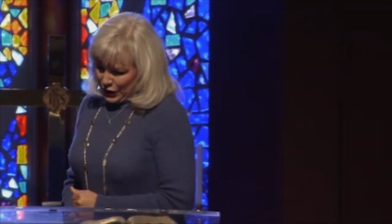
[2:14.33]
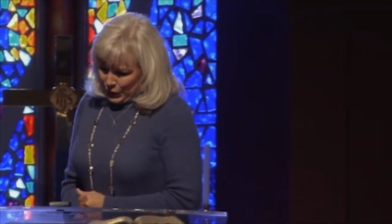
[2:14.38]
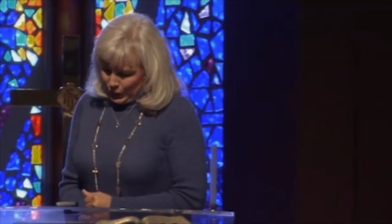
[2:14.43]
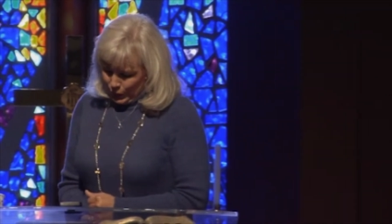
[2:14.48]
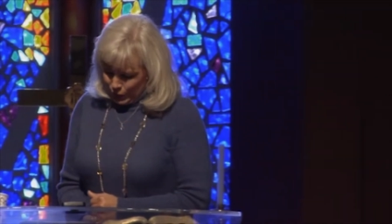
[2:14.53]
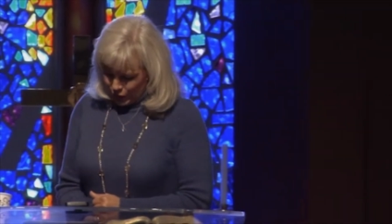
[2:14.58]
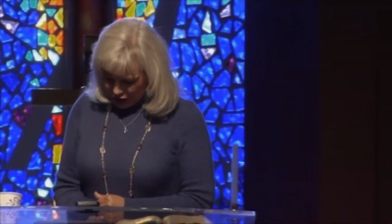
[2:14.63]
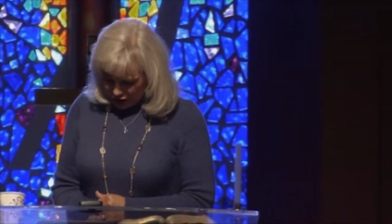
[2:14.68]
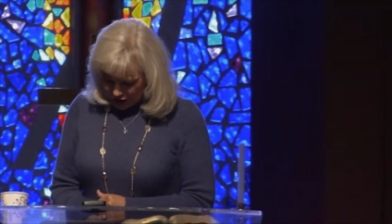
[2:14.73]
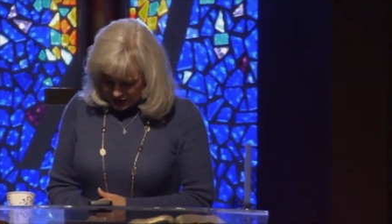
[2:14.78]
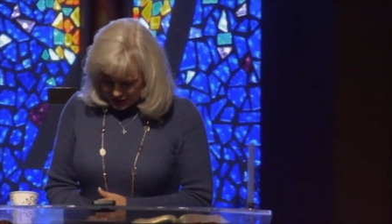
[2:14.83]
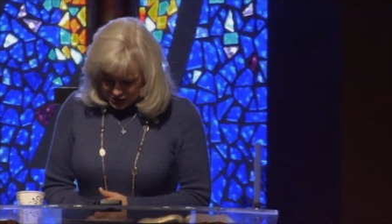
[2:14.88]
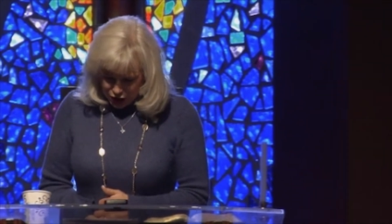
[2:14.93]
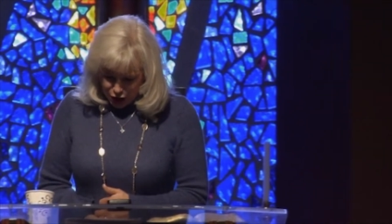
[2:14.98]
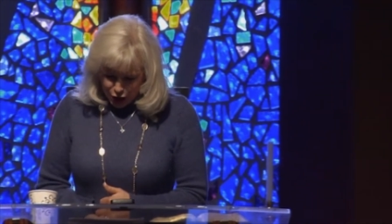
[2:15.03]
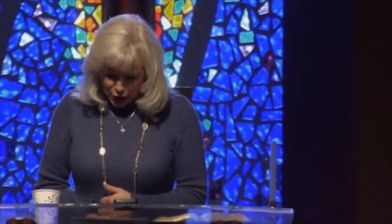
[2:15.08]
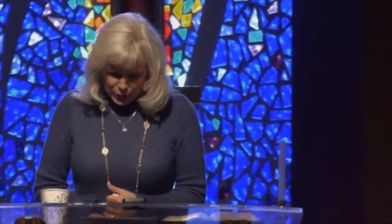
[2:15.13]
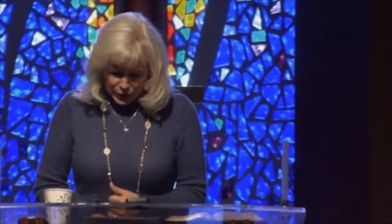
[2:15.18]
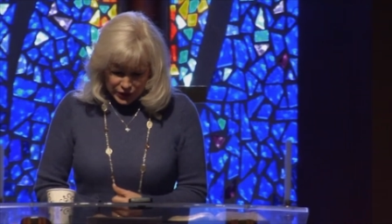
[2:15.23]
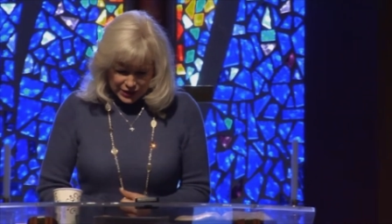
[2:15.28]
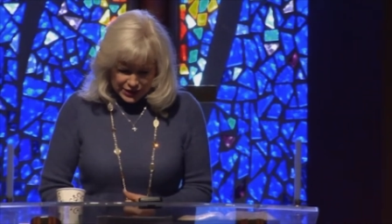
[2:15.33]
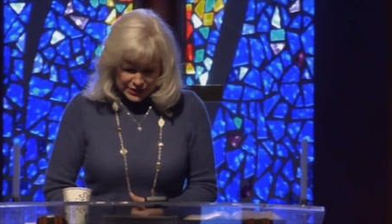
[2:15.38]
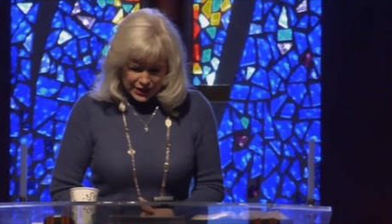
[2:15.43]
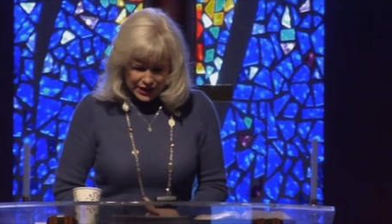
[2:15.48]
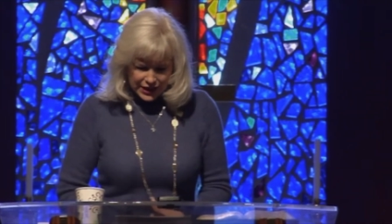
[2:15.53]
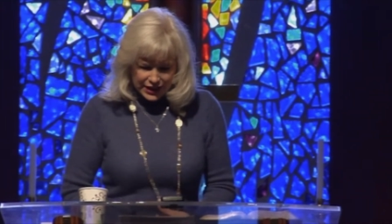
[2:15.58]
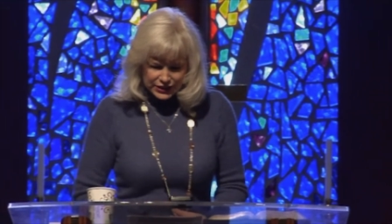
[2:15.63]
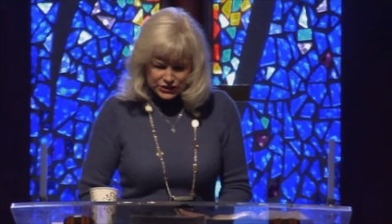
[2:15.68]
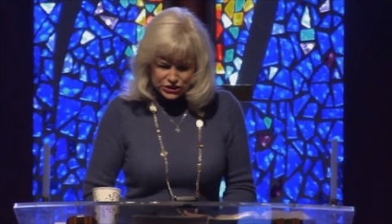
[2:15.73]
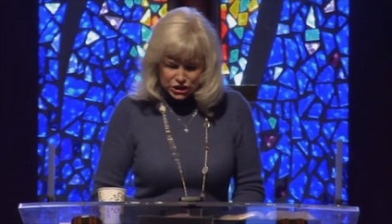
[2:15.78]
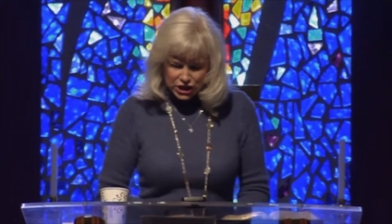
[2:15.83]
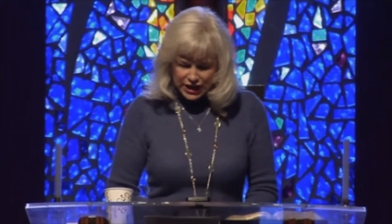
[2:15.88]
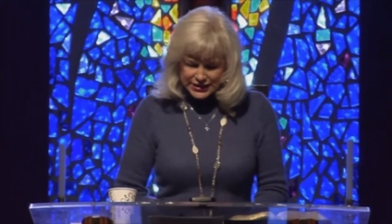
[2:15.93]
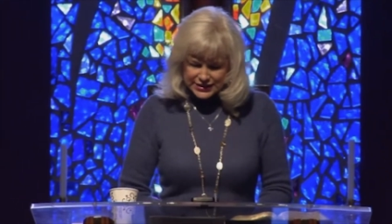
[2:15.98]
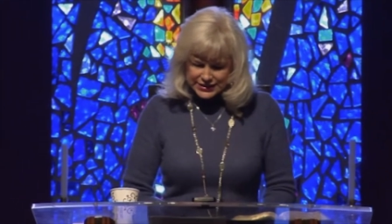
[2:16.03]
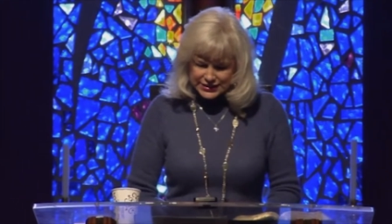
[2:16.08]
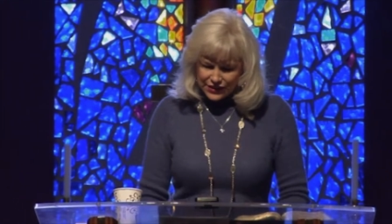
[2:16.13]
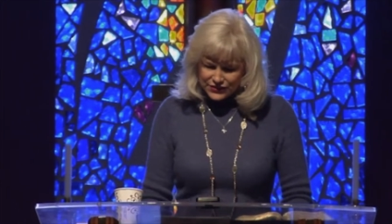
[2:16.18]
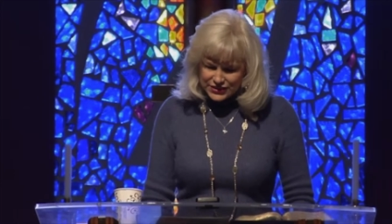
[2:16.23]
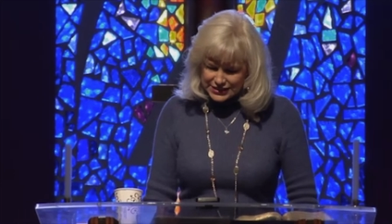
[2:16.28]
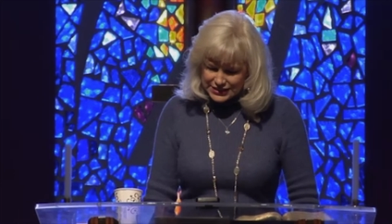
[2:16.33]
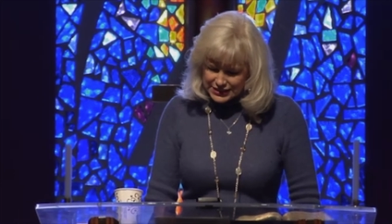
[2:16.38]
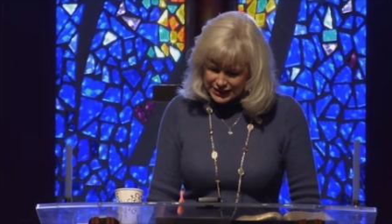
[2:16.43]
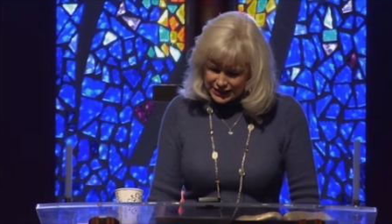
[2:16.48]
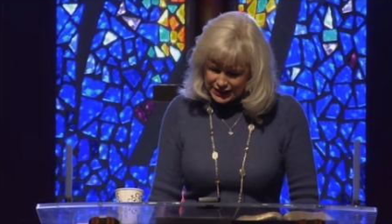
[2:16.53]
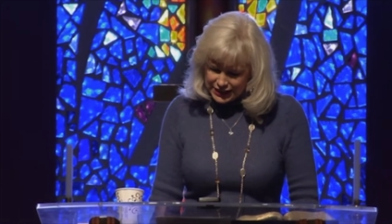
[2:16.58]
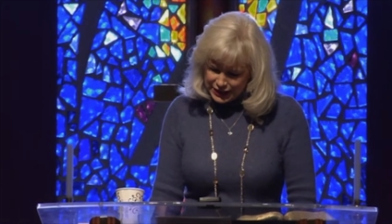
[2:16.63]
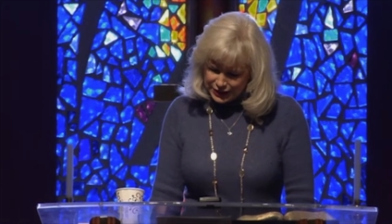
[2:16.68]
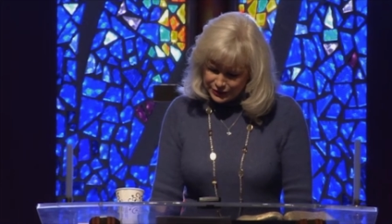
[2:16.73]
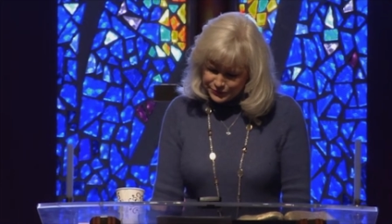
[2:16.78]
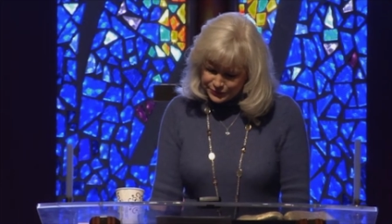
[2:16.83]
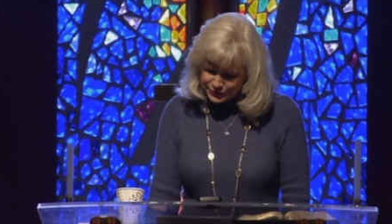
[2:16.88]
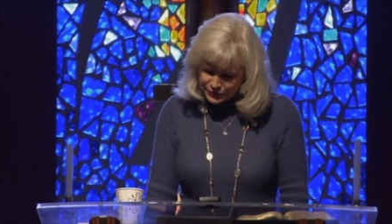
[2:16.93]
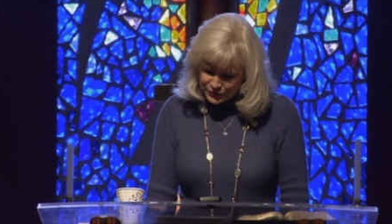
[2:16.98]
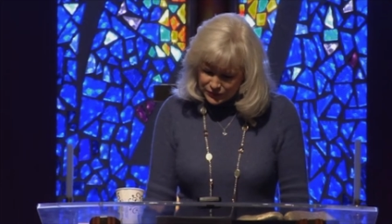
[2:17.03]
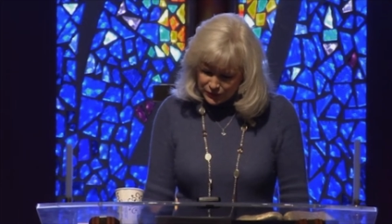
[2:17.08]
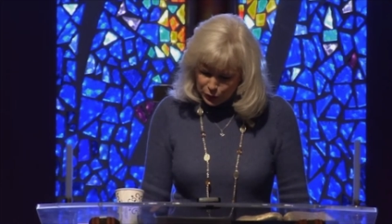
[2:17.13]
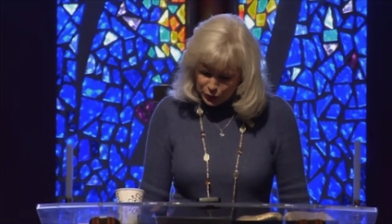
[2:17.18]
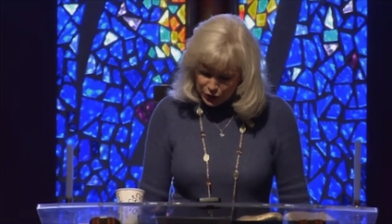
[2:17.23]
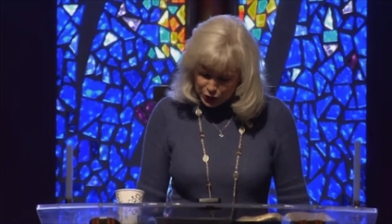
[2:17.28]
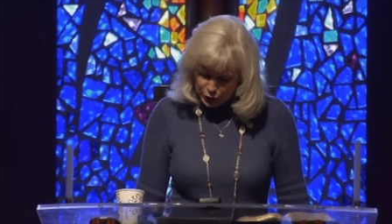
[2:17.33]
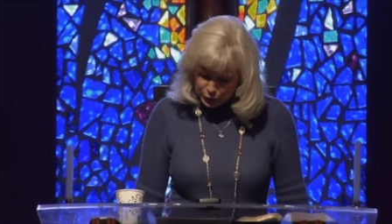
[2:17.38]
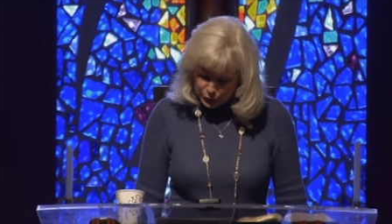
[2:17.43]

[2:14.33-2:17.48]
We're going to start with John seventeen, and we're going to